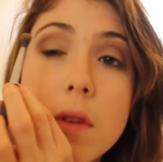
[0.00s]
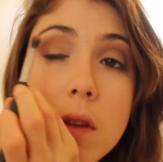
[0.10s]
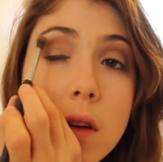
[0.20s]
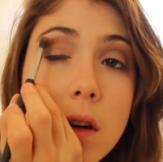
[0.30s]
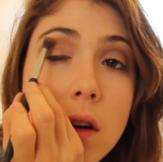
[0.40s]

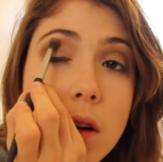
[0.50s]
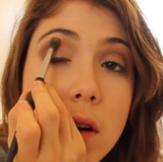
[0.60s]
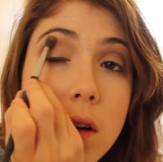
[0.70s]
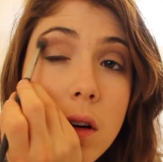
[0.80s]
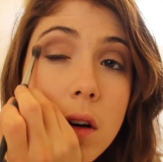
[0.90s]

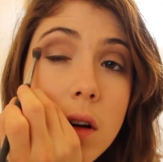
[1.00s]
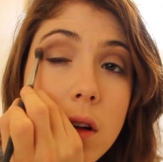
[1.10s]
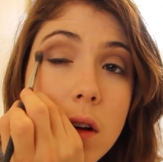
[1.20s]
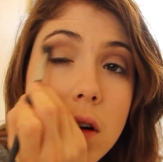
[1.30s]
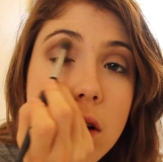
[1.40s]

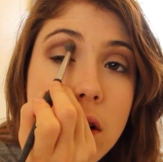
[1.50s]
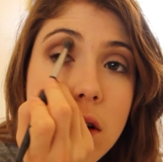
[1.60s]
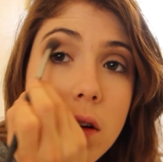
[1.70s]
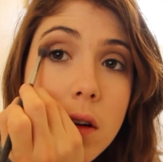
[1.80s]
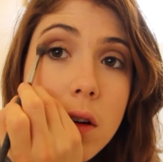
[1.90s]

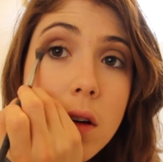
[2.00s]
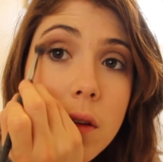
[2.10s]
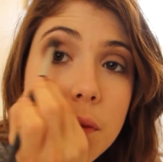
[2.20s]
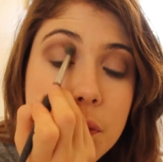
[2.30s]
(silence)